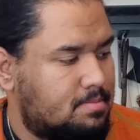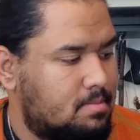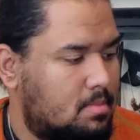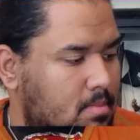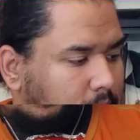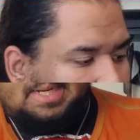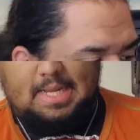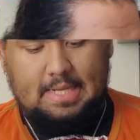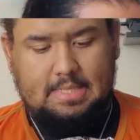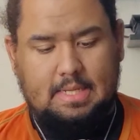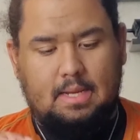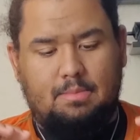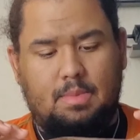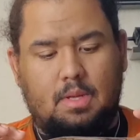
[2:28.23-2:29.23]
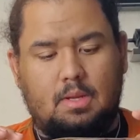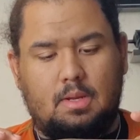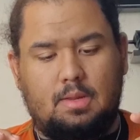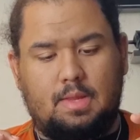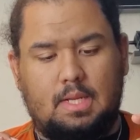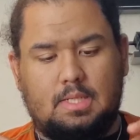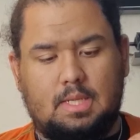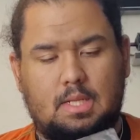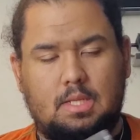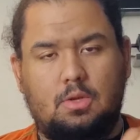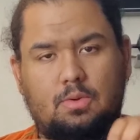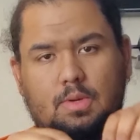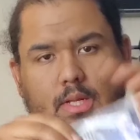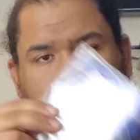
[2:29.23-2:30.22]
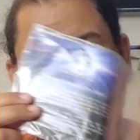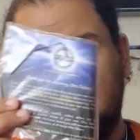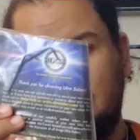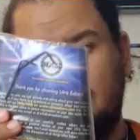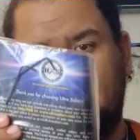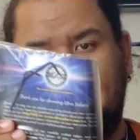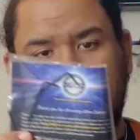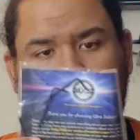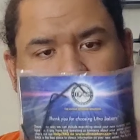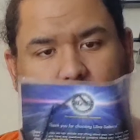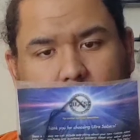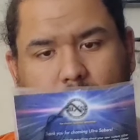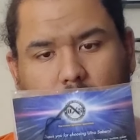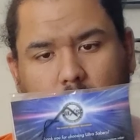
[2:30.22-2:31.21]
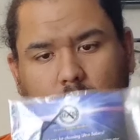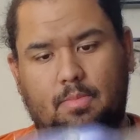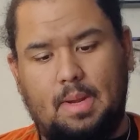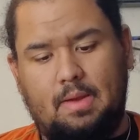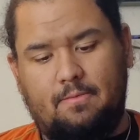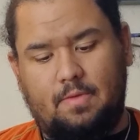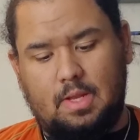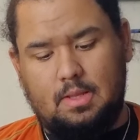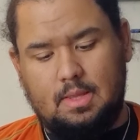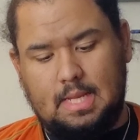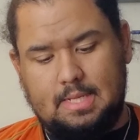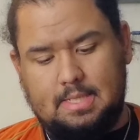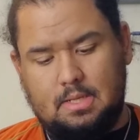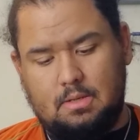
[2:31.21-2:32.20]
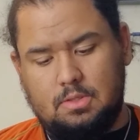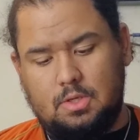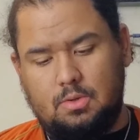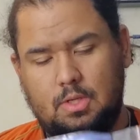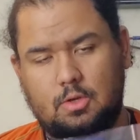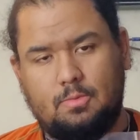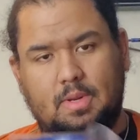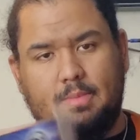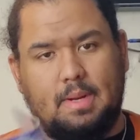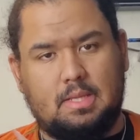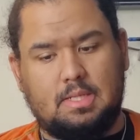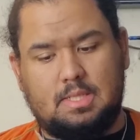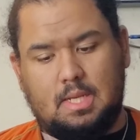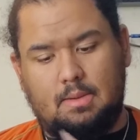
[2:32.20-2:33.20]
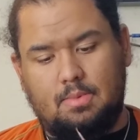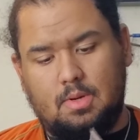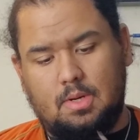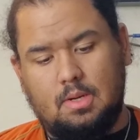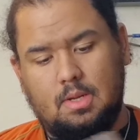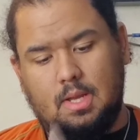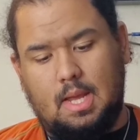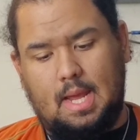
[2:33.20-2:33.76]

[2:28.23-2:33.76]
Just like last time, they send you a little piece of paper or pamphlet that tells you a little bit about the saber,